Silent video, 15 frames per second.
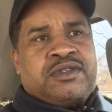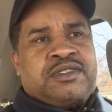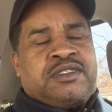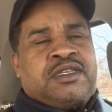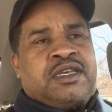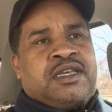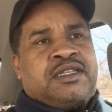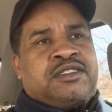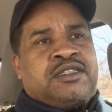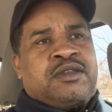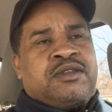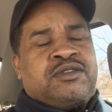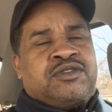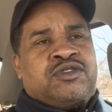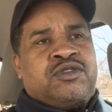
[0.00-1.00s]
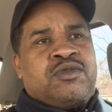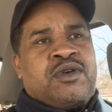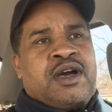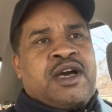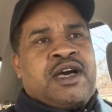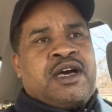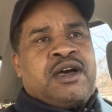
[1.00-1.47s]
to do
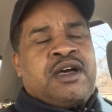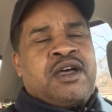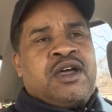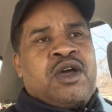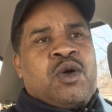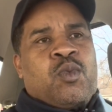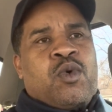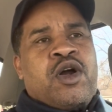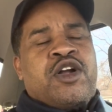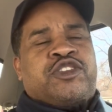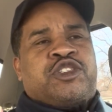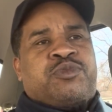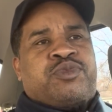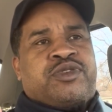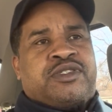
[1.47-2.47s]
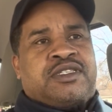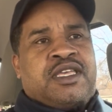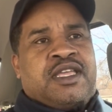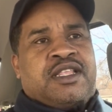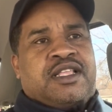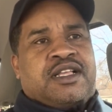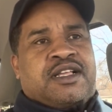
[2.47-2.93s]
a
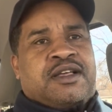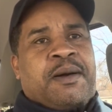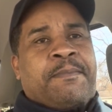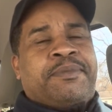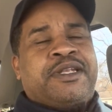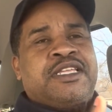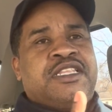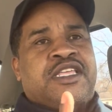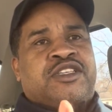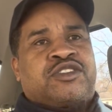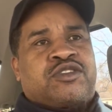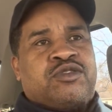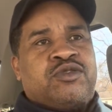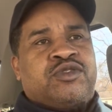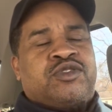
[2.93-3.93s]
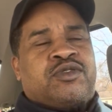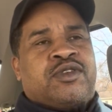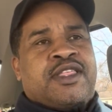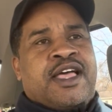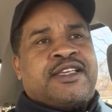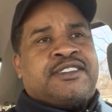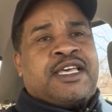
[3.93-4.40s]
100% complete exclusion on
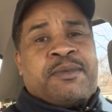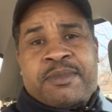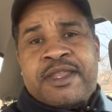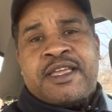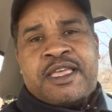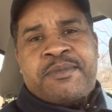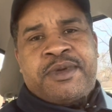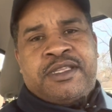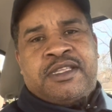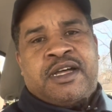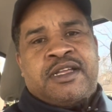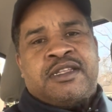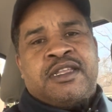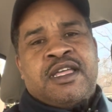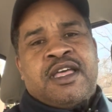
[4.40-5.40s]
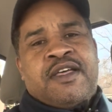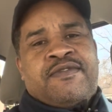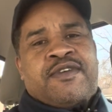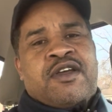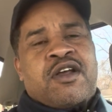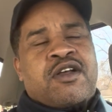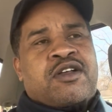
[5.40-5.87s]
the outside, but it could be done.
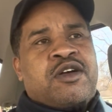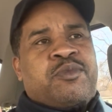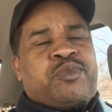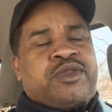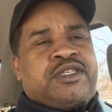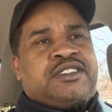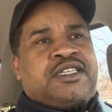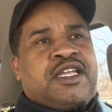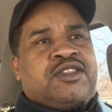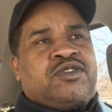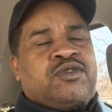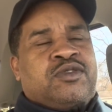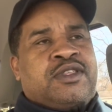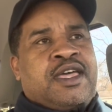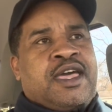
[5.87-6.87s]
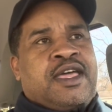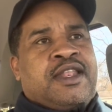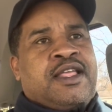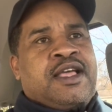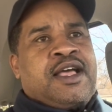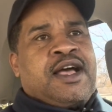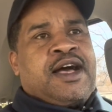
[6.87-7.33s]
There are companies that do that,
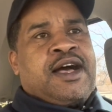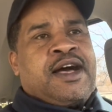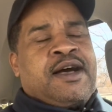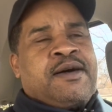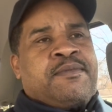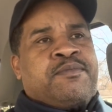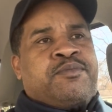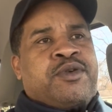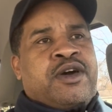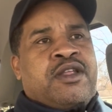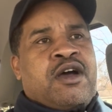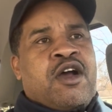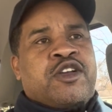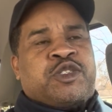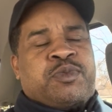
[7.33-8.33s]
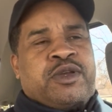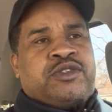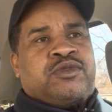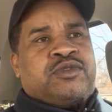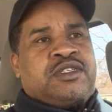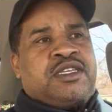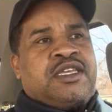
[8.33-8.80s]
but our
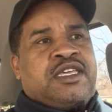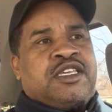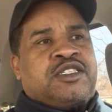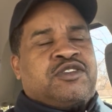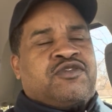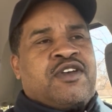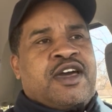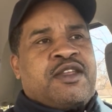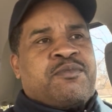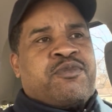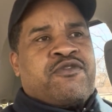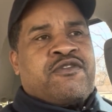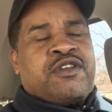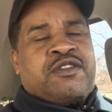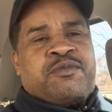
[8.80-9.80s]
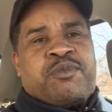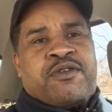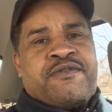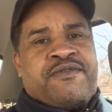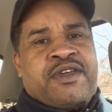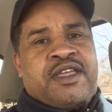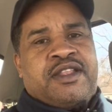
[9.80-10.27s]
specialty is trying to really
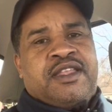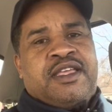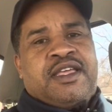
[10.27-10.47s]
prevent